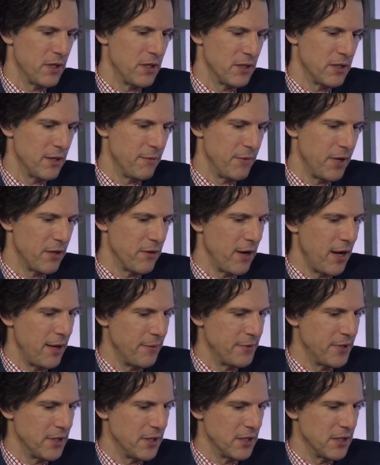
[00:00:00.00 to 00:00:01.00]
some other
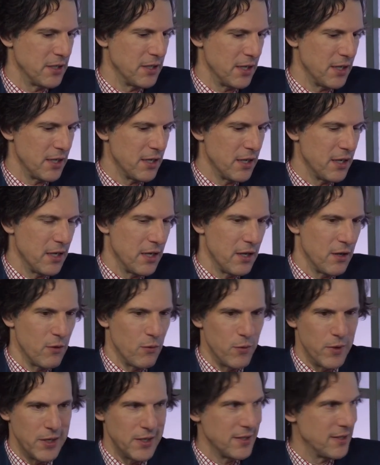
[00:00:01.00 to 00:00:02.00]
options, like
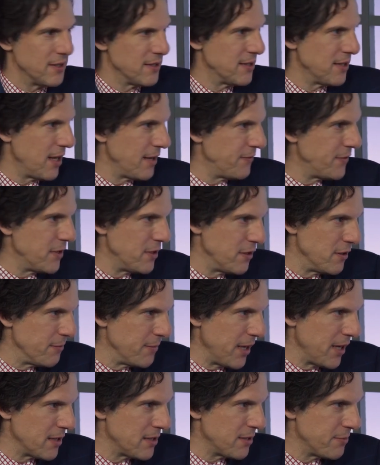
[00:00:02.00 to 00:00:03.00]
when is it safe to do a
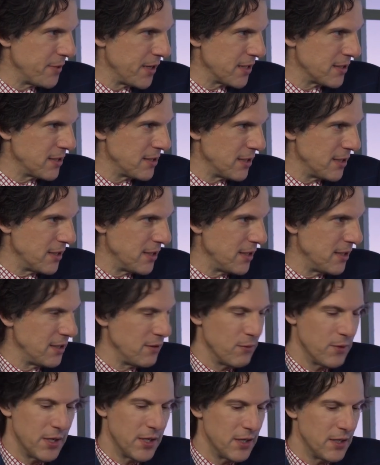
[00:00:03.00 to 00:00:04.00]
mastopexy,
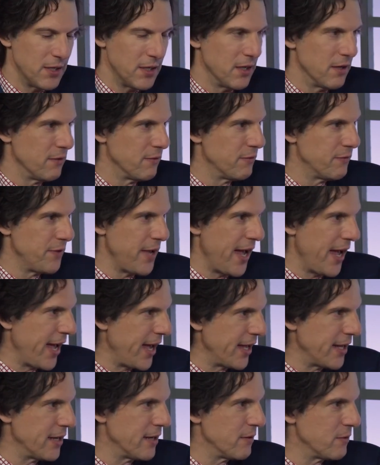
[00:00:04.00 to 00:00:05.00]
when,
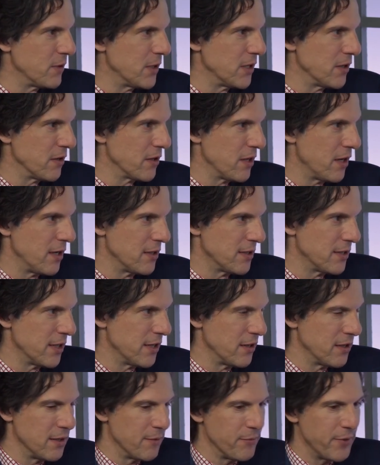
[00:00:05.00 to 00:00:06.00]
fat, what are your thoughts
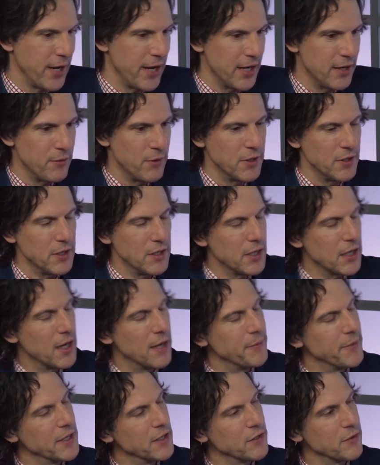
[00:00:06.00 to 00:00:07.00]
there? And then Brad, I want you to
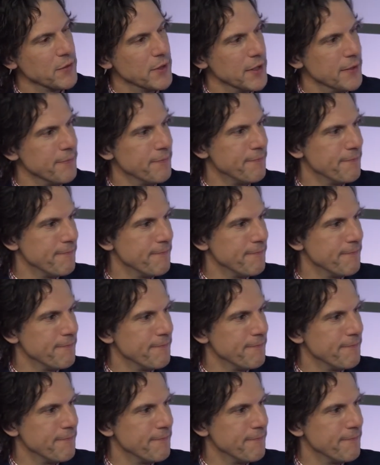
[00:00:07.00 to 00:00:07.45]
comment as well.